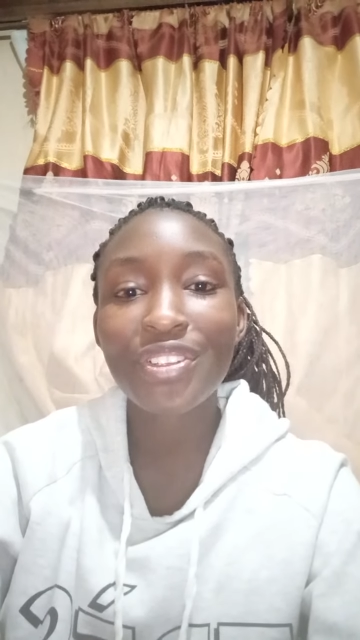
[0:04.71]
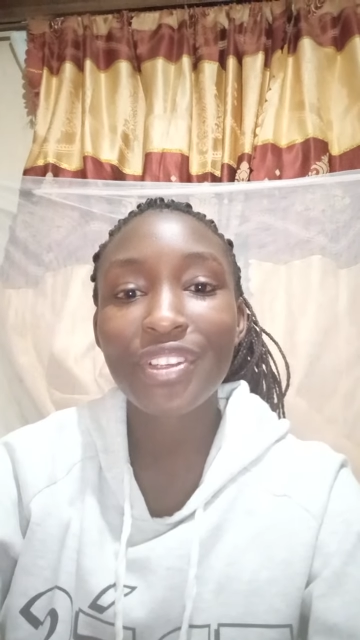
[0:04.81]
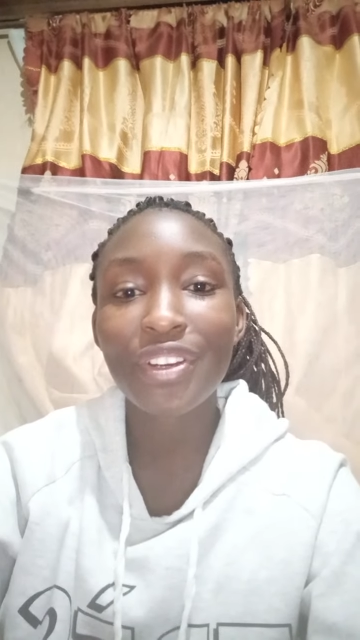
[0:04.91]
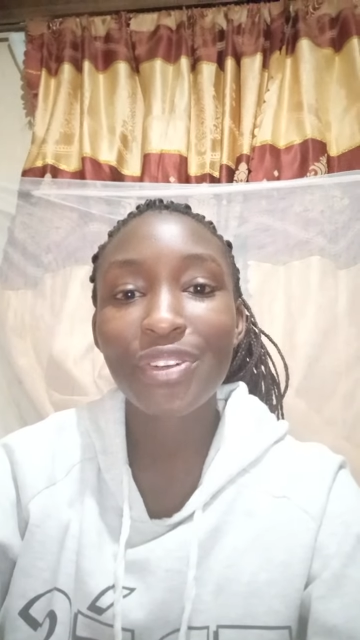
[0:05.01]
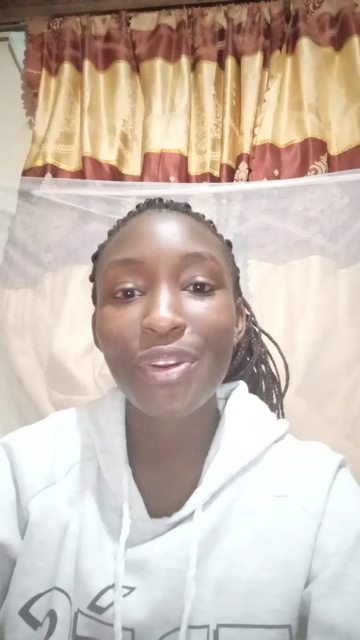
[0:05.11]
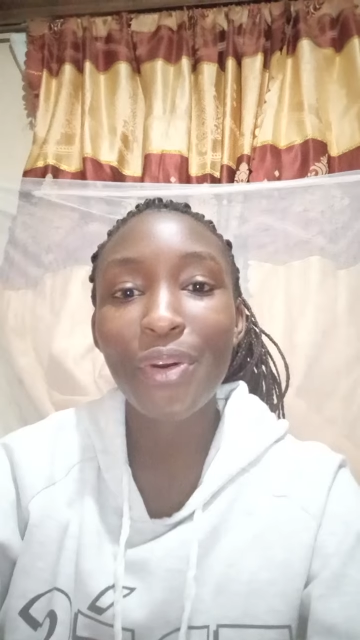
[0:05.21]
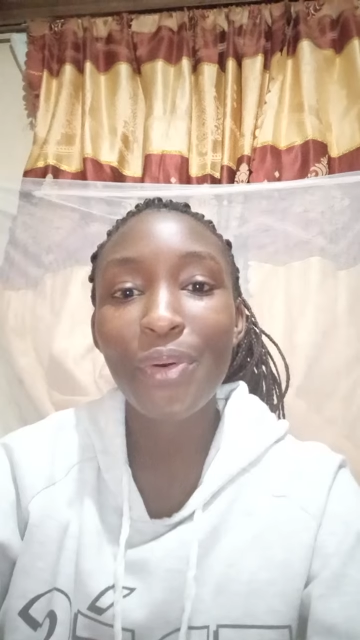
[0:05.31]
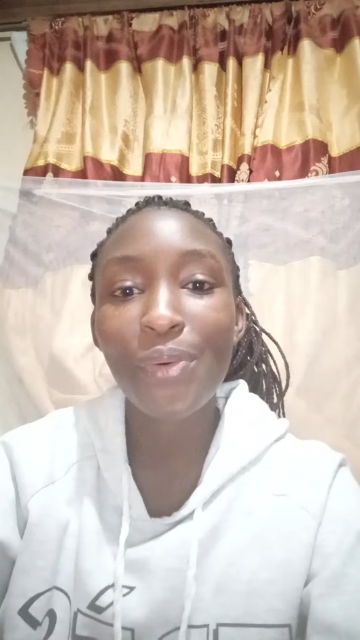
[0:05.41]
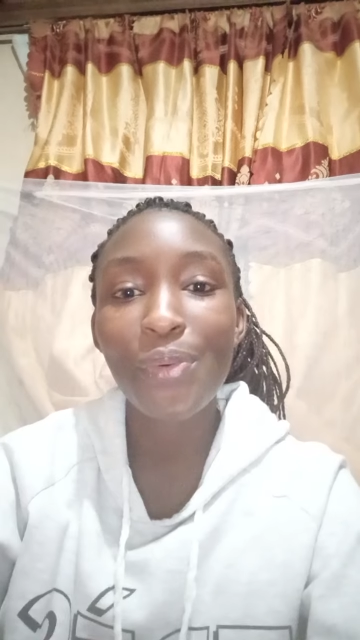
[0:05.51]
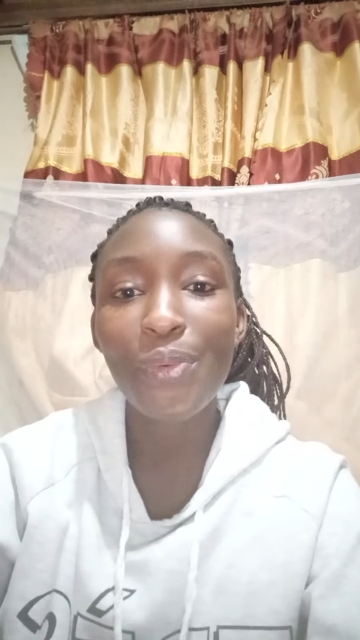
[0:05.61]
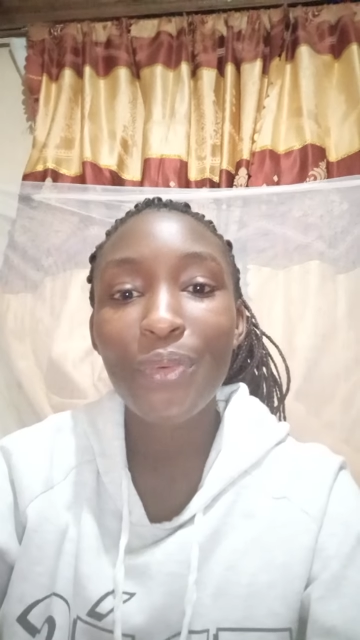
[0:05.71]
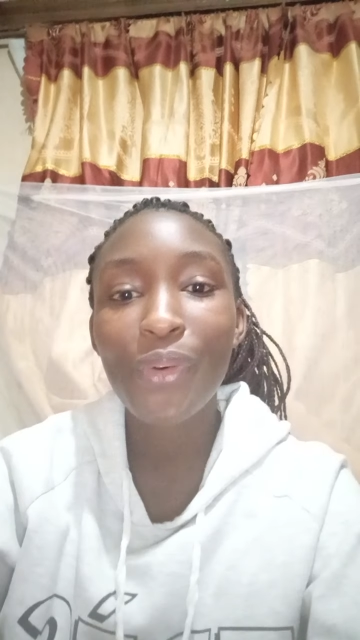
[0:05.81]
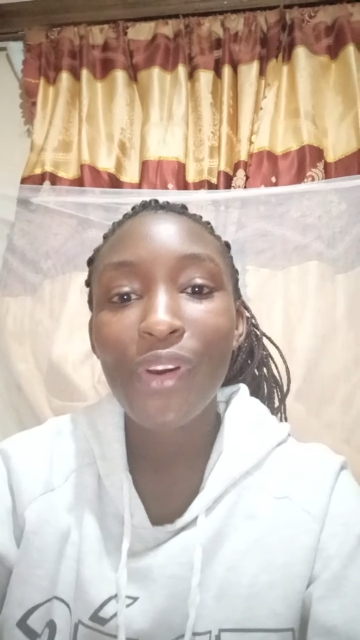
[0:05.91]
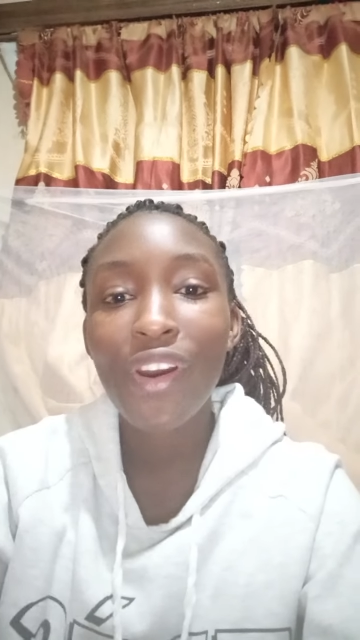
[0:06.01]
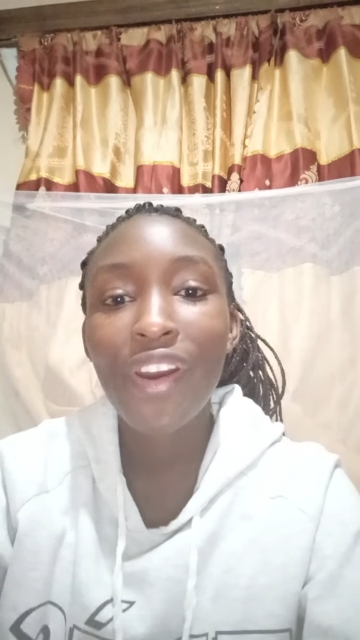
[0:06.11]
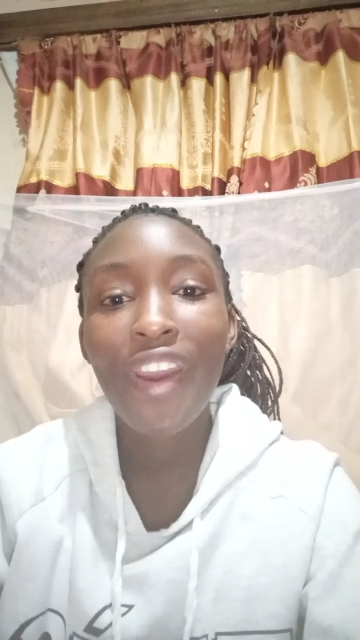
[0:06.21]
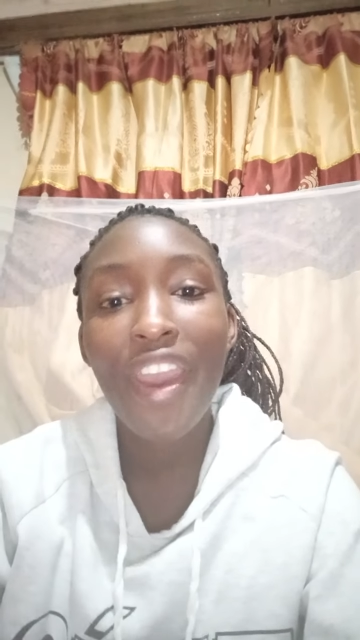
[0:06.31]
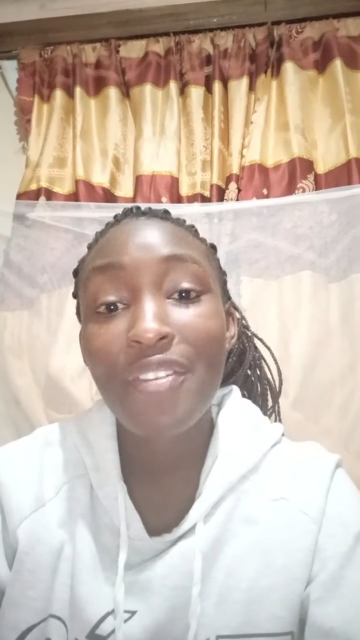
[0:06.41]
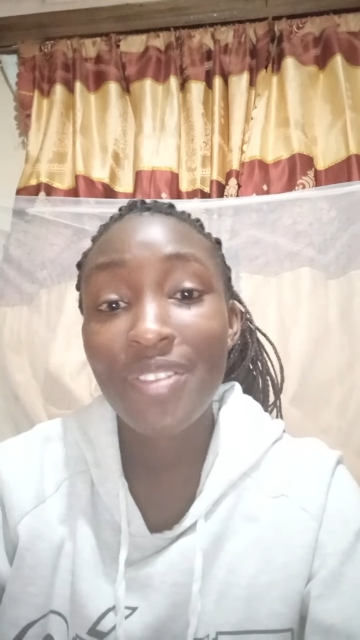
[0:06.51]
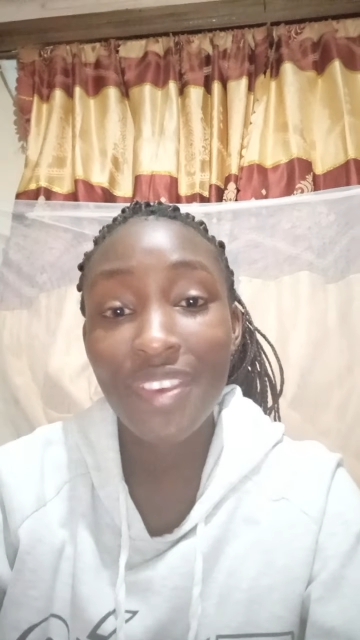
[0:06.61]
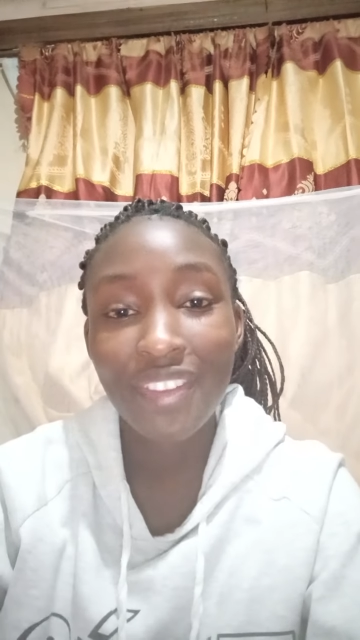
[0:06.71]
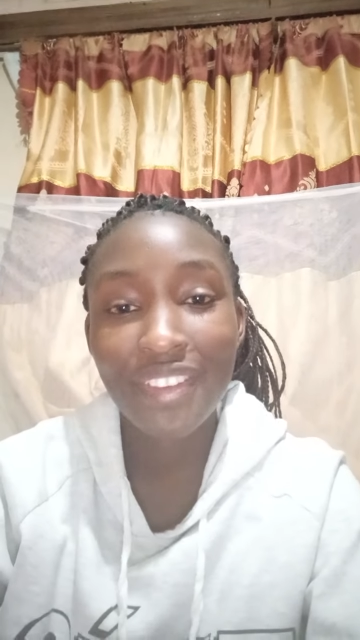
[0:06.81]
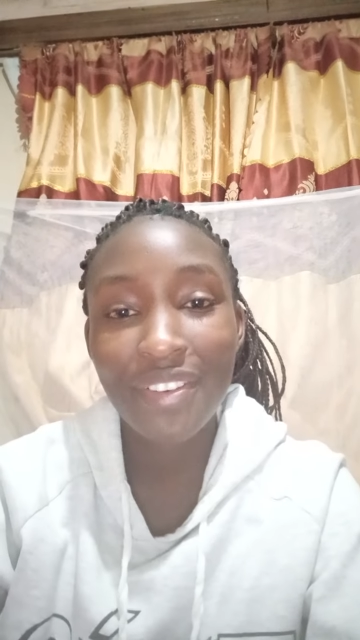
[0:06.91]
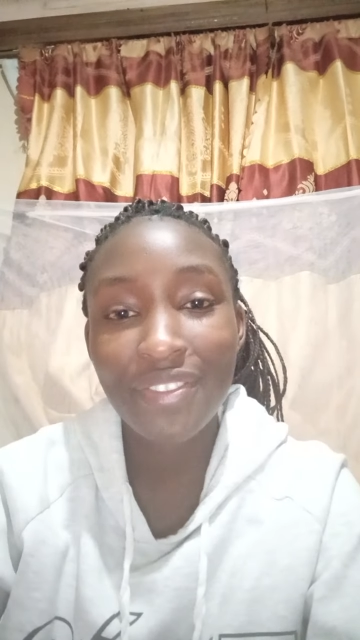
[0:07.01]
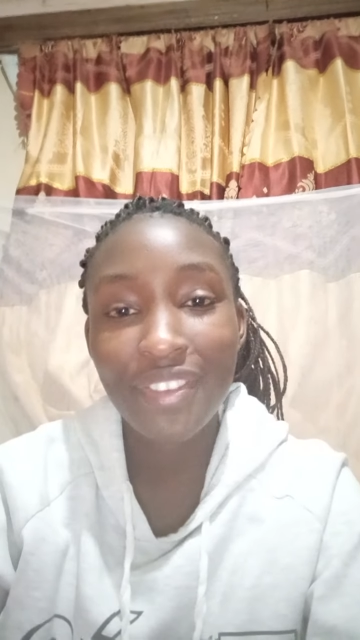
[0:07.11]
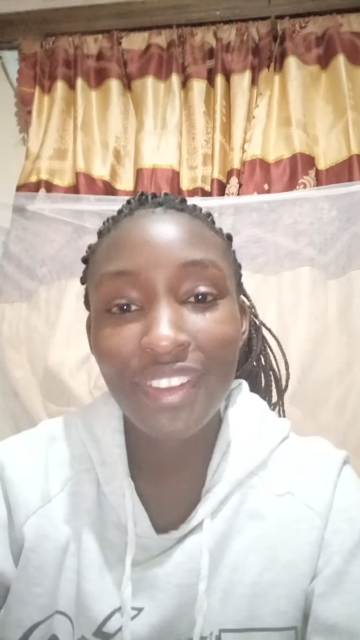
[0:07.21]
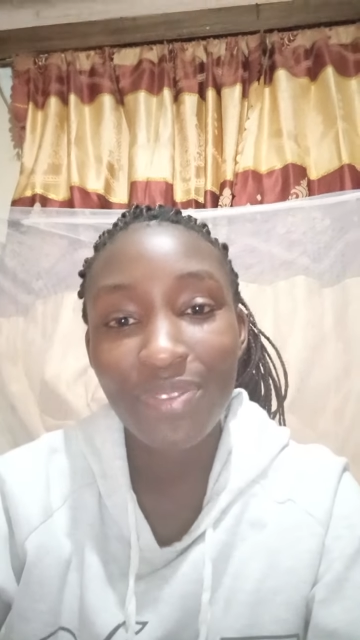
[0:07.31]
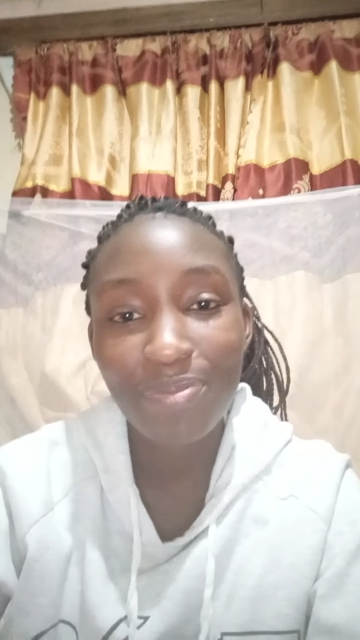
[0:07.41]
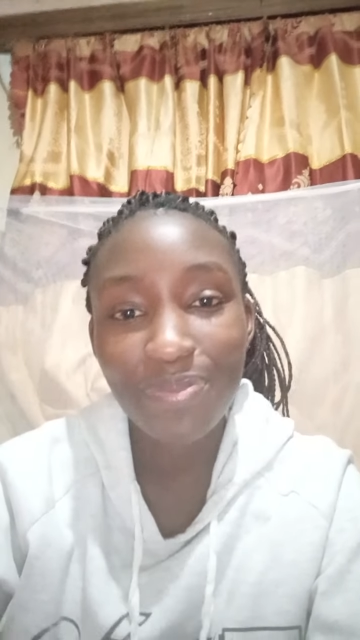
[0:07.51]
channel, Everything Daphne.